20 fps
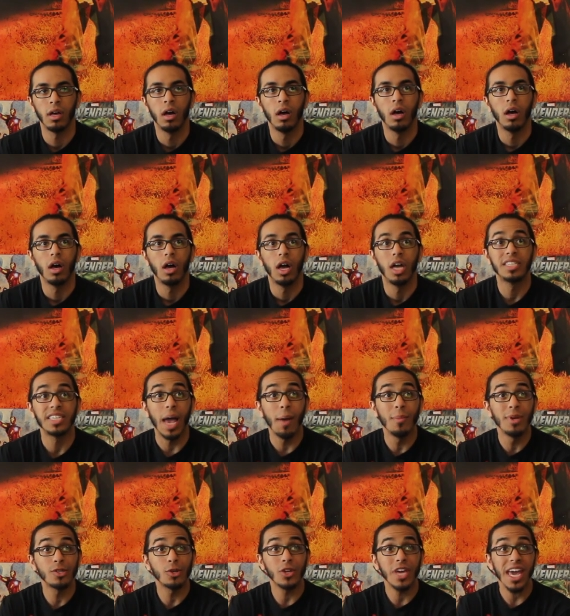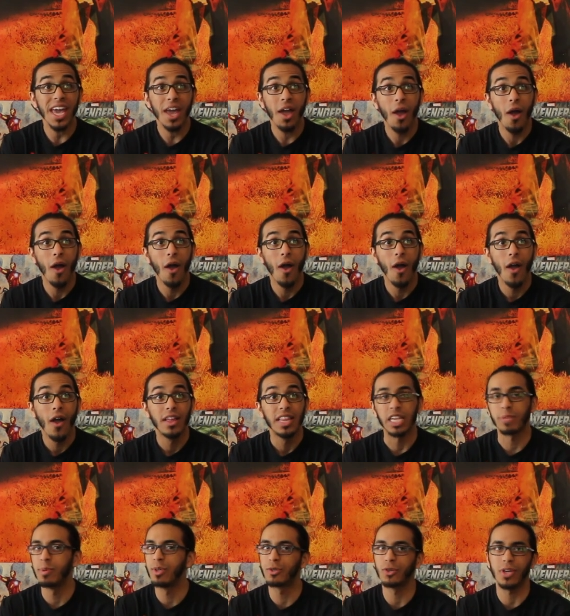Oh. Is that Mizuki? That's
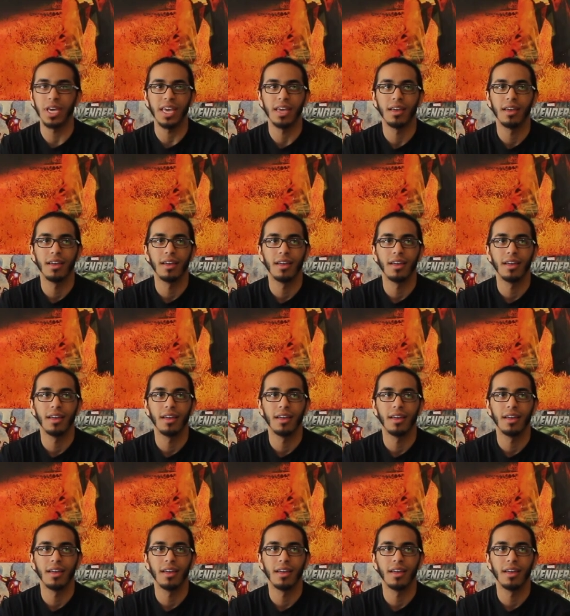Mizuki.